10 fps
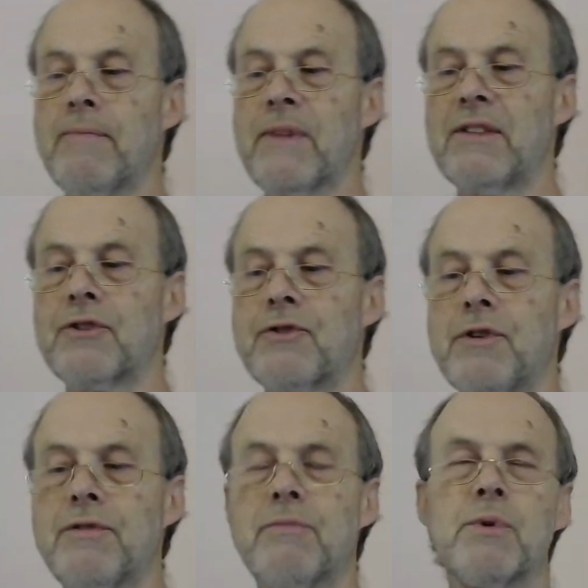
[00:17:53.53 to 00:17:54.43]
and the
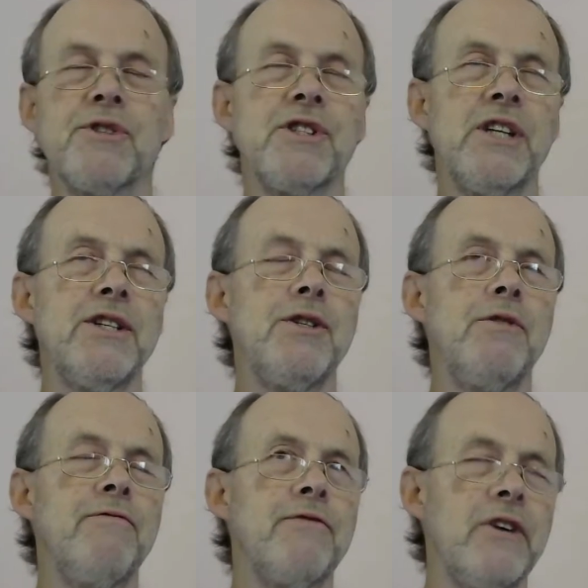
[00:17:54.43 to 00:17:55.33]
truth will set you
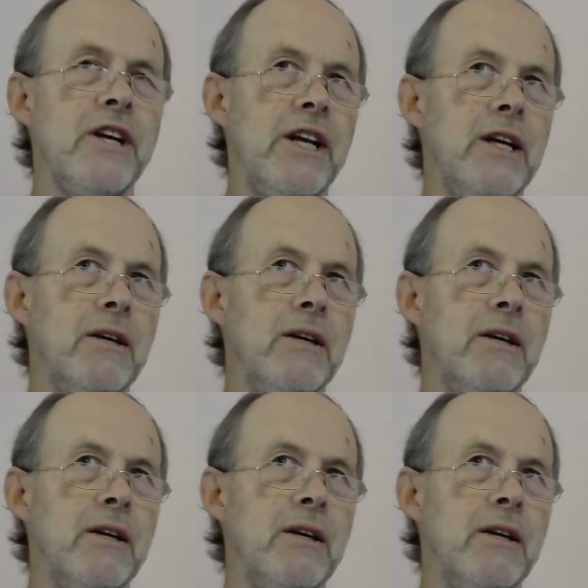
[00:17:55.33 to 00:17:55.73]
free.